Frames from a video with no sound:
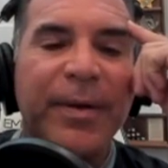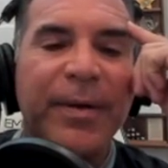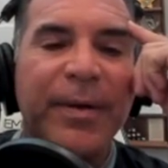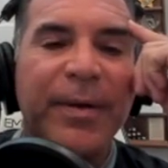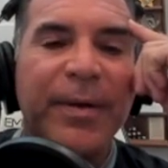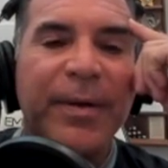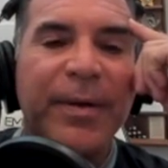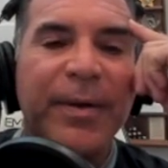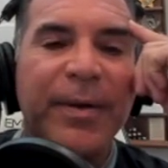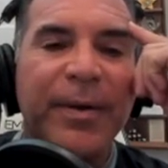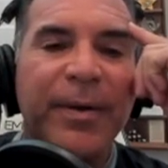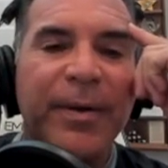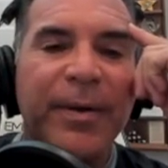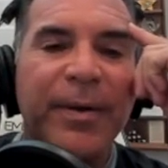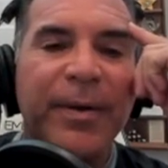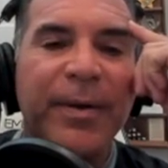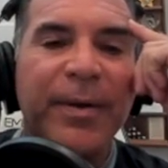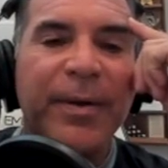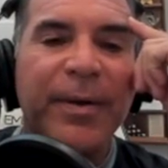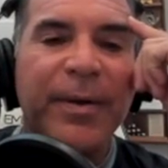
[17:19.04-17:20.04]

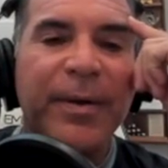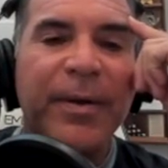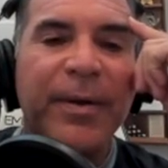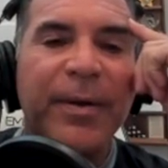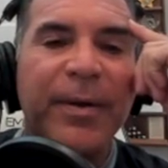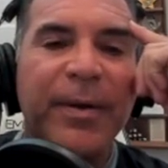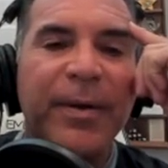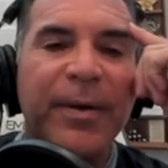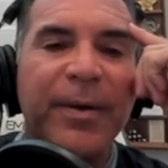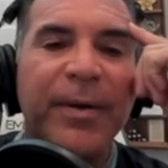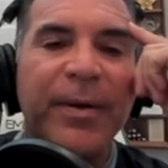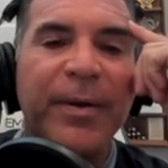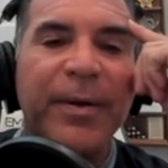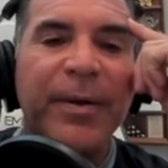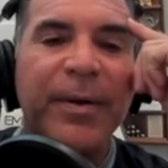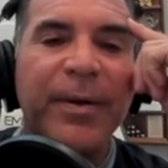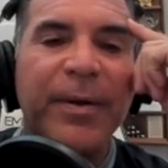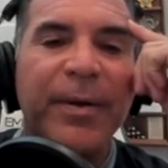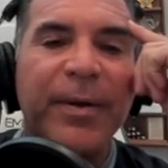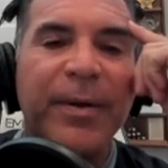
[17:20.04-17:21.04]

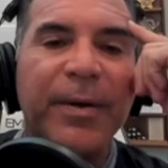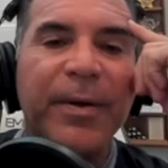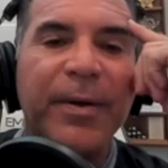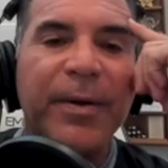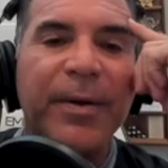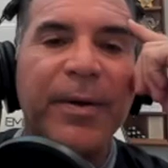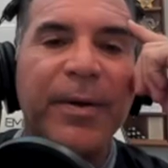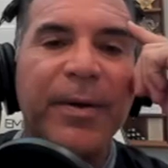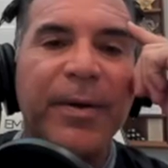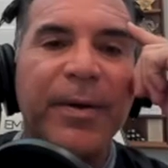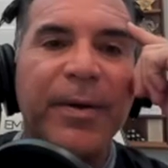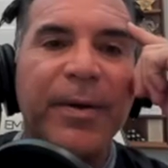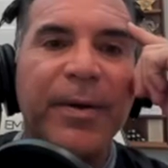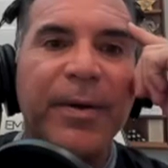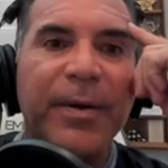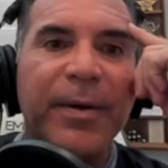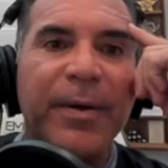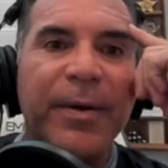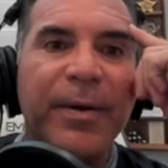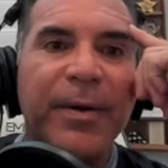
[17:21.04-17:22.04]

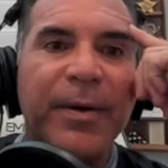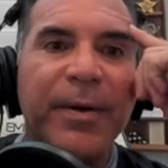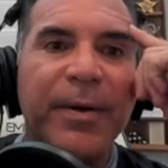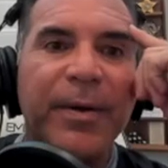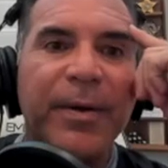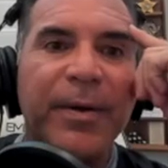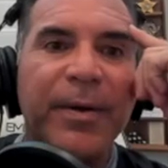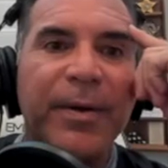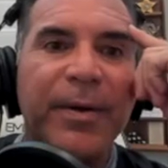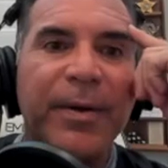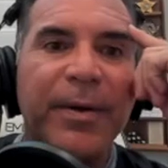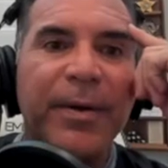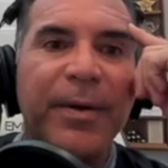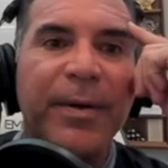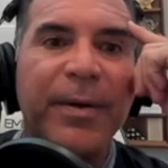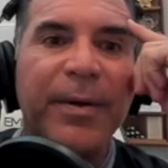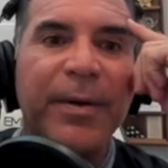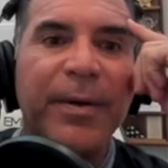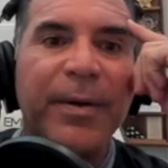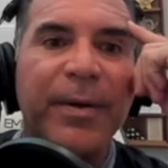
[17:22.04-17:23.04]

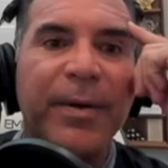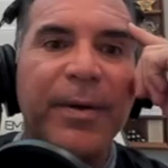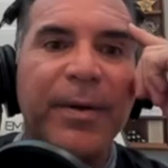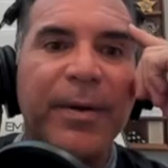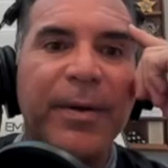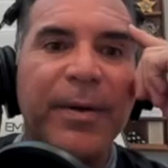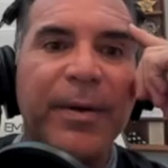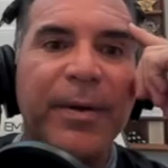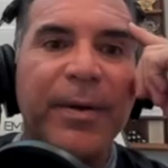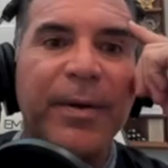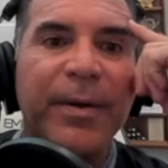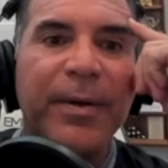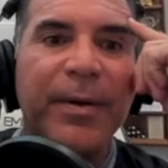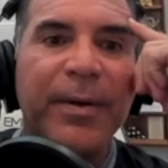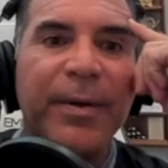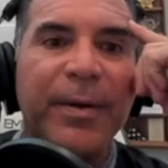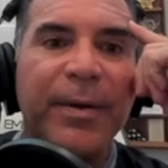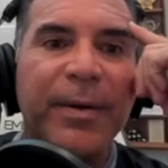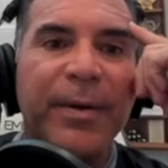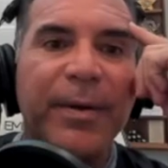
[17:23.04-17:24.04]

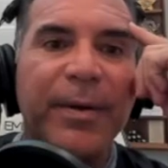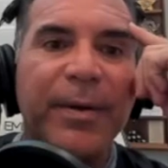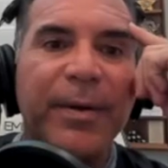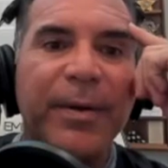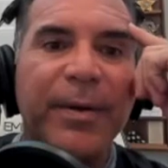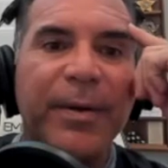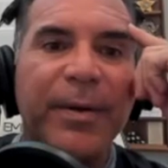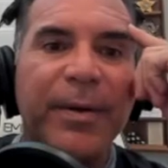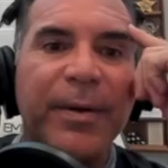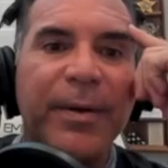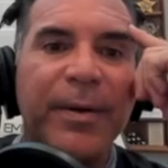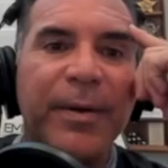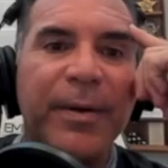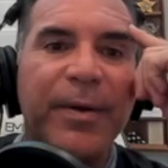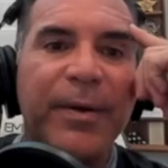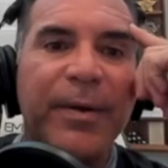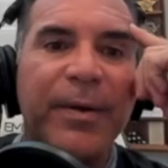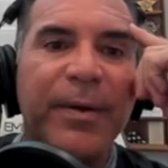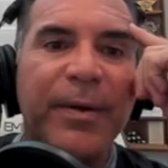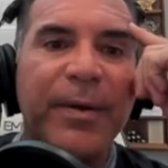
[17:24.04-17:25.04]

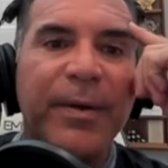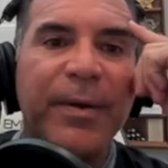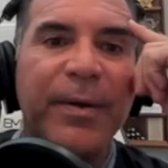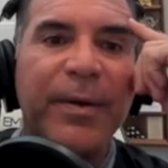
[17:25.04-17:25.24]
[no speech]